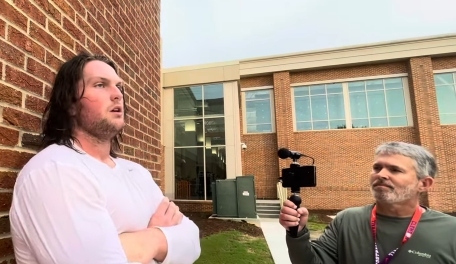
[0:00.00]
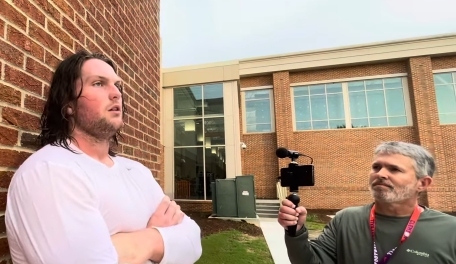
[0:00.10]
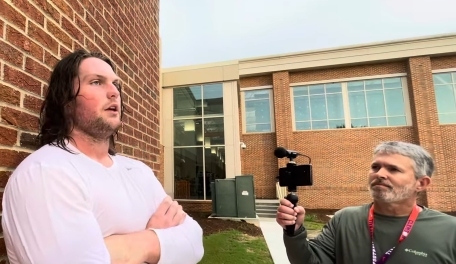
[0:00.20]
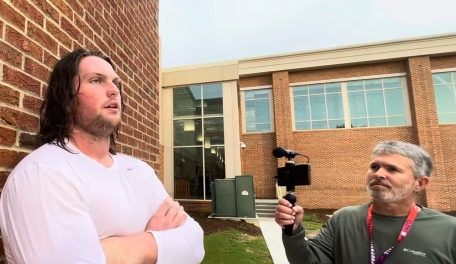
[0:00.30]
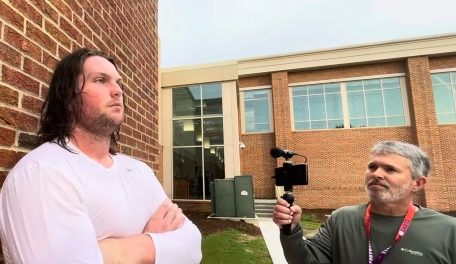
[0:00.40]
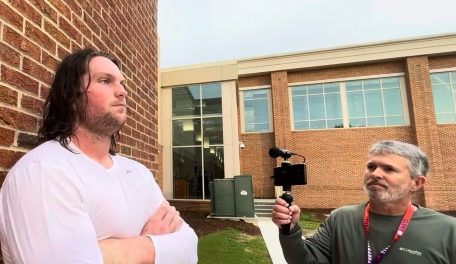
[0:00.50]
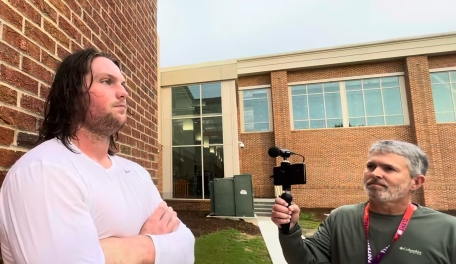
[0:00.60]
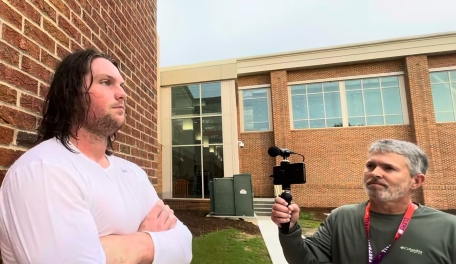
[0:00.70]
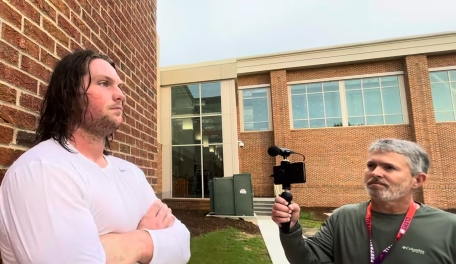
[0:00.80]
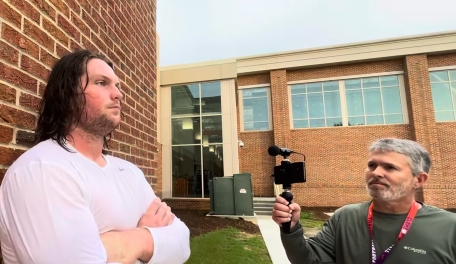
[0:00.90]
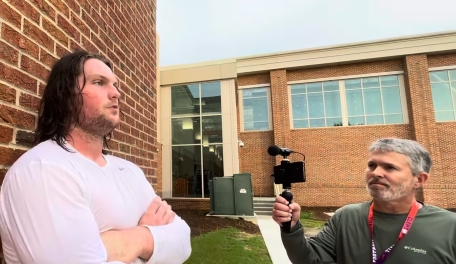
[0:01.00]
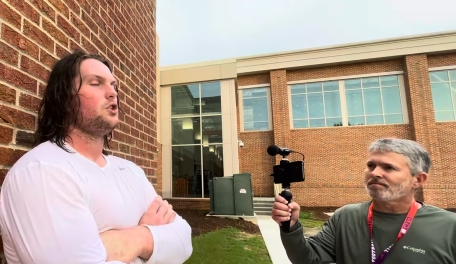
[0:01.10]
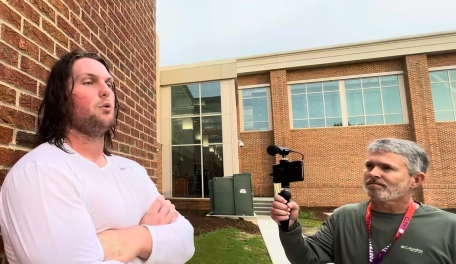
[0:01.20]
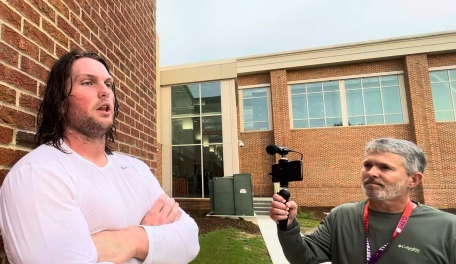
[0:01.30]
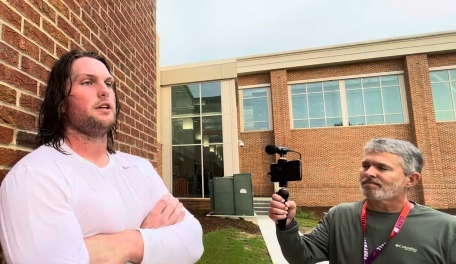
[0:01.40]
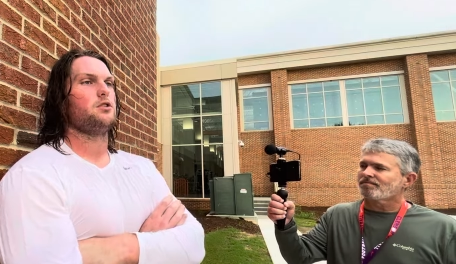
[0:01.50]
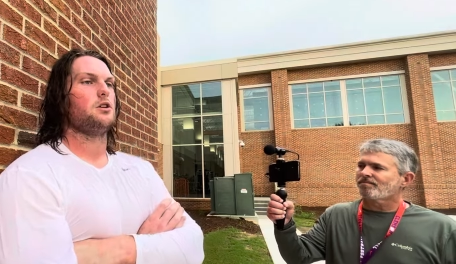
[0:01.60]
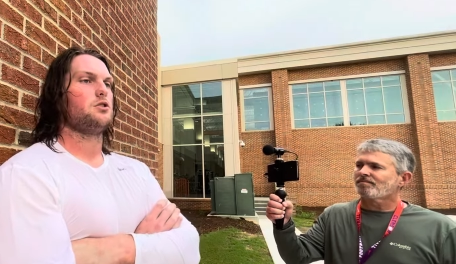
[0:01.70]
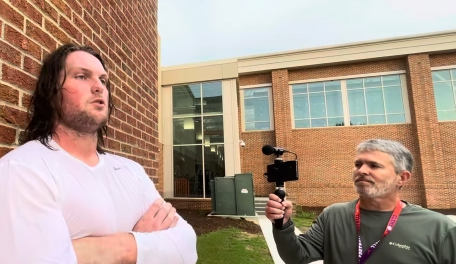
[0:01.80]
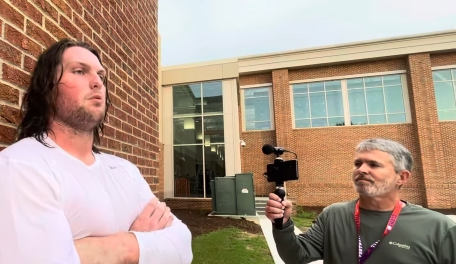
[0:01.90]
Speaker 1: like she relates
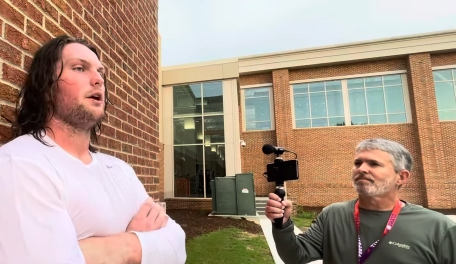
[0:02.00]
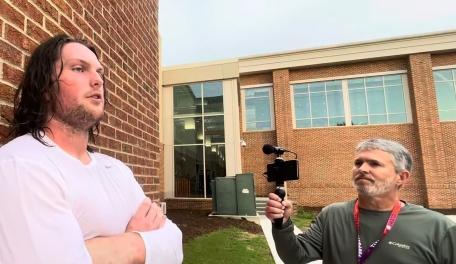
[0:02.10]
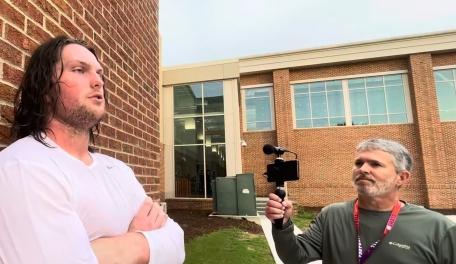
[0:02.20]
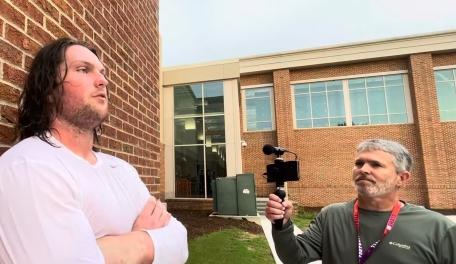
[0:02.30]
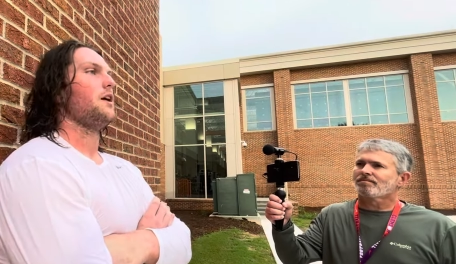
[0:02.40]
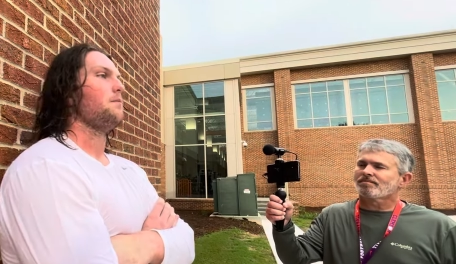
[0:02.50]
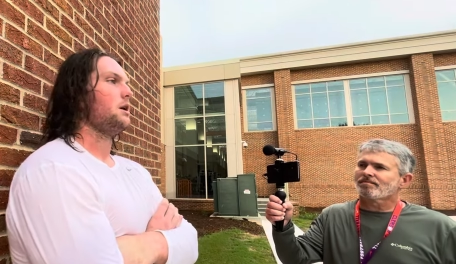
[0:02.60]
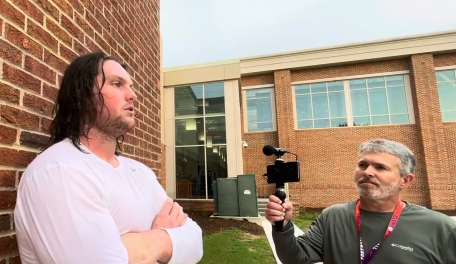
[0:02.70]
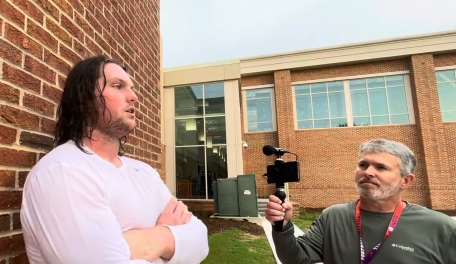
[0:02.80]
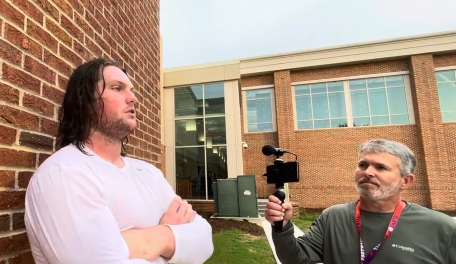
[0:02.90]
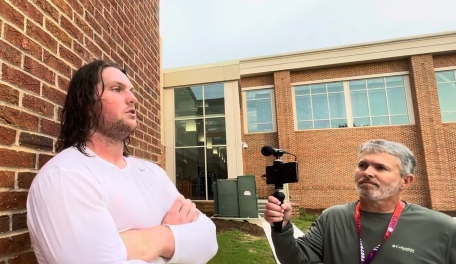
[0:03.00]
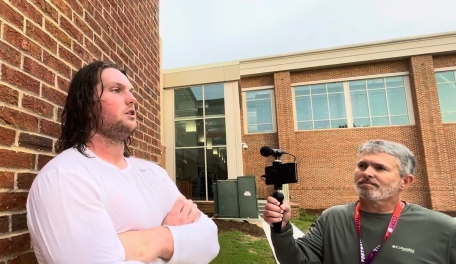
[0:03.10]
to us as players, if that makes sense.